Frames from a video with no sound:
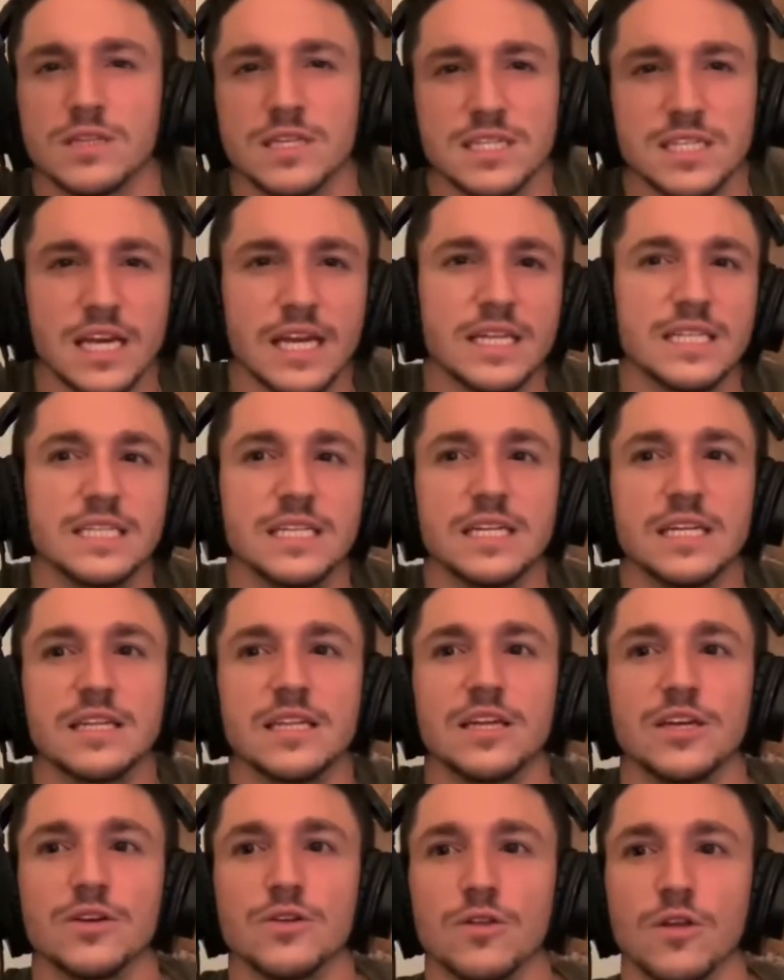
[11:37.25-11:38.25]
This idea
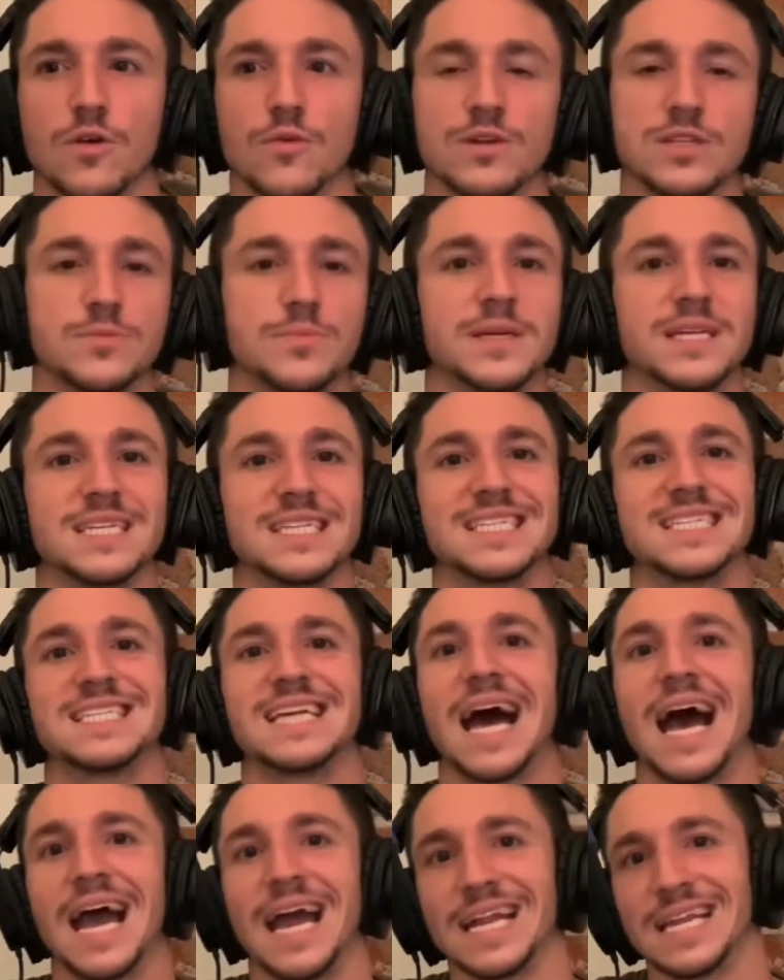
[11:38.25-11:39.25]
that you'll always be a
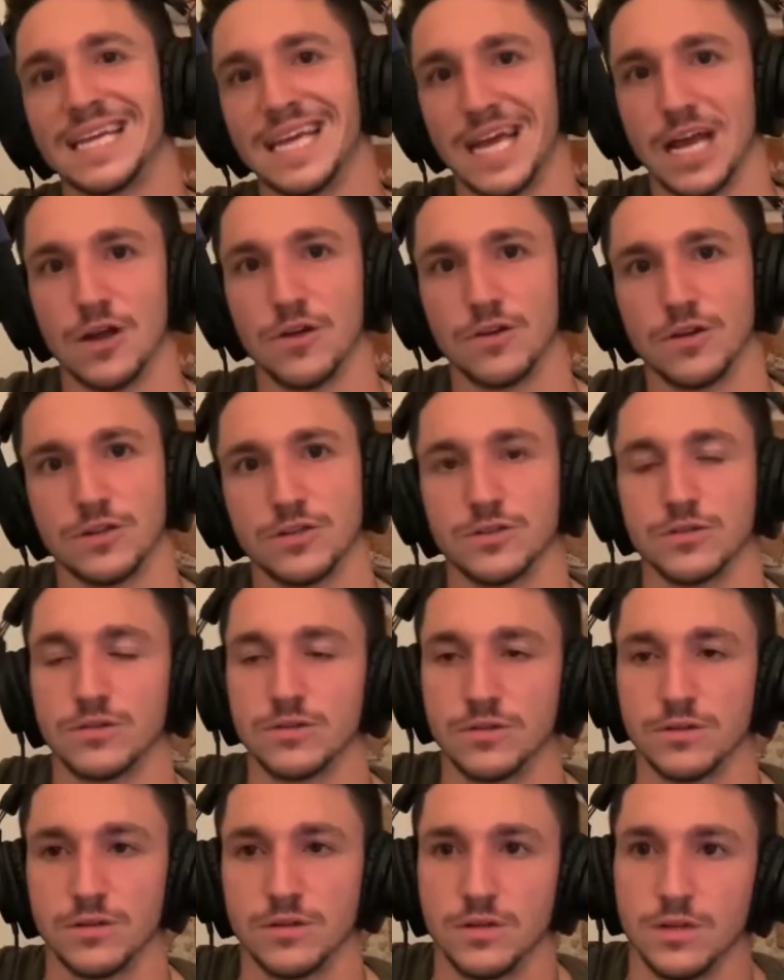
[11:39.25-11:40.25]
side
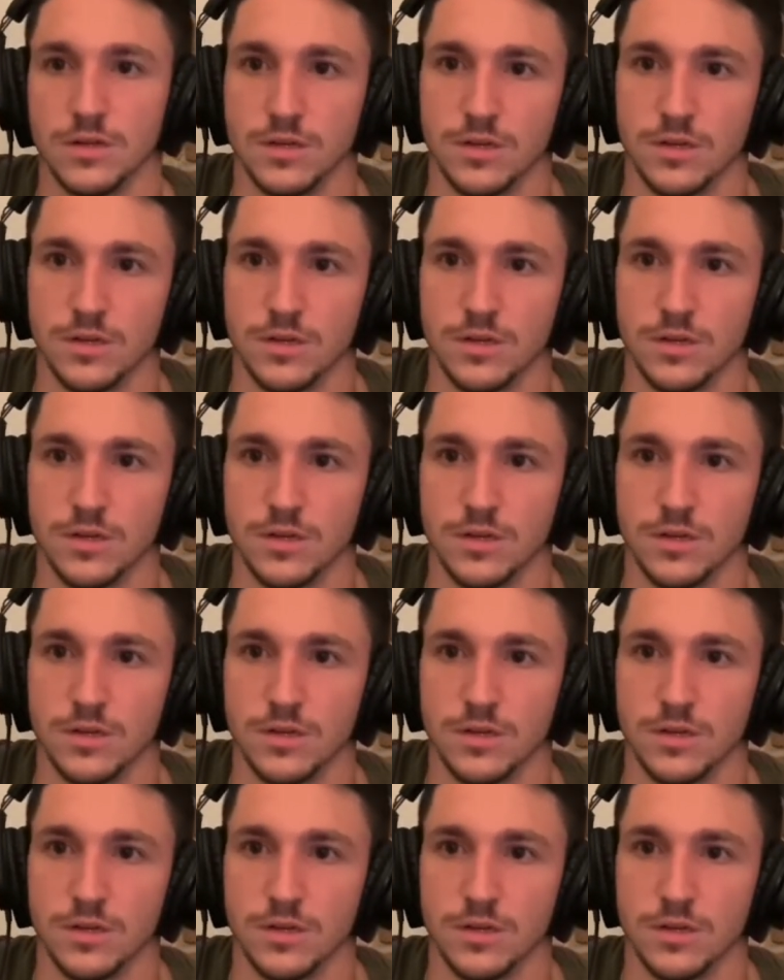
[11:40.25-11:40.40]
character